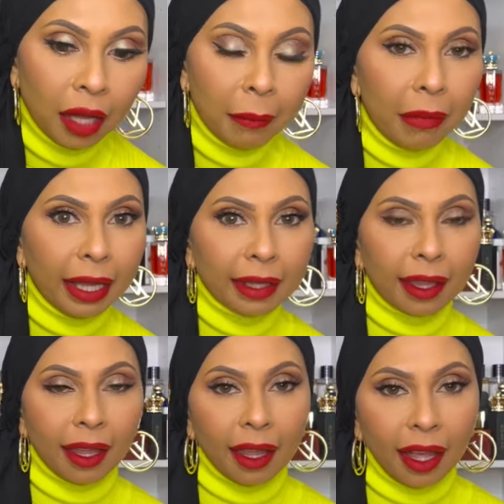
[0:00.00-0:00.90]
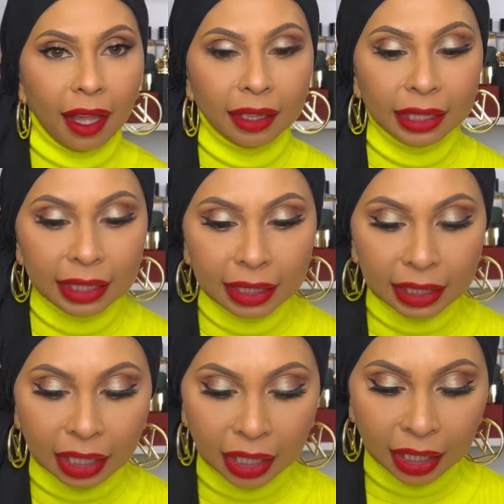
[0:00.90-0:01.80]

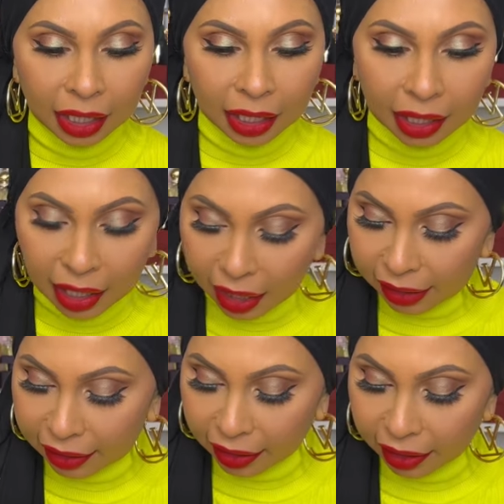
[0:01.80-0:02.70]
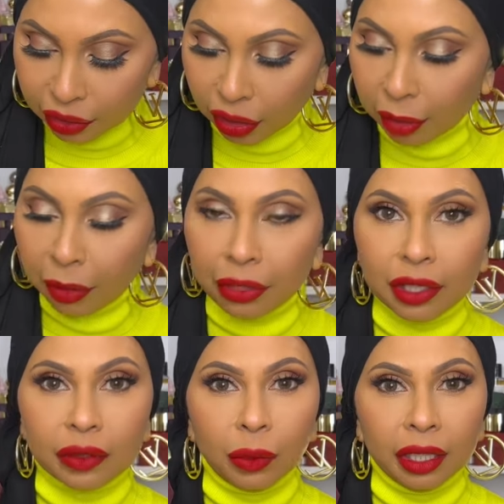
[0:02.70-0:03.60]
Micallef. Guys, did I talk about
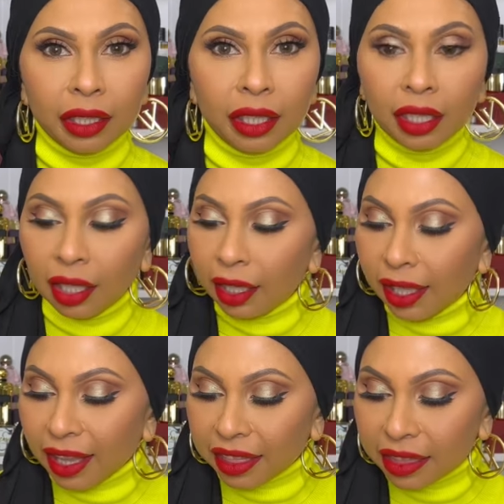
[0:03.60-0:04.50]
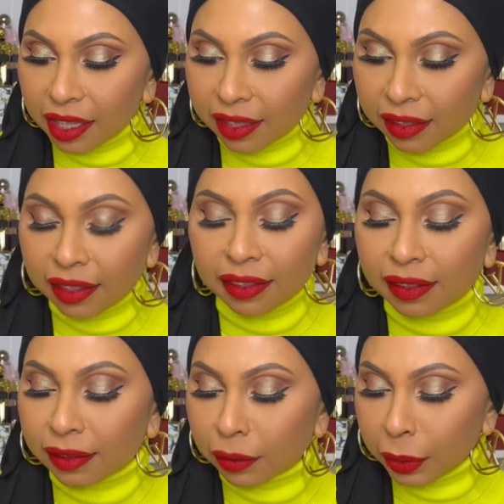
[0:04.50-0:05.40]
this one? This is
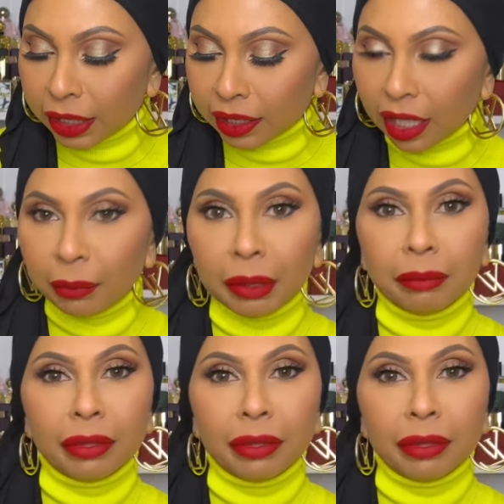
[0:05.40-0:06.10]
Sweet Diamond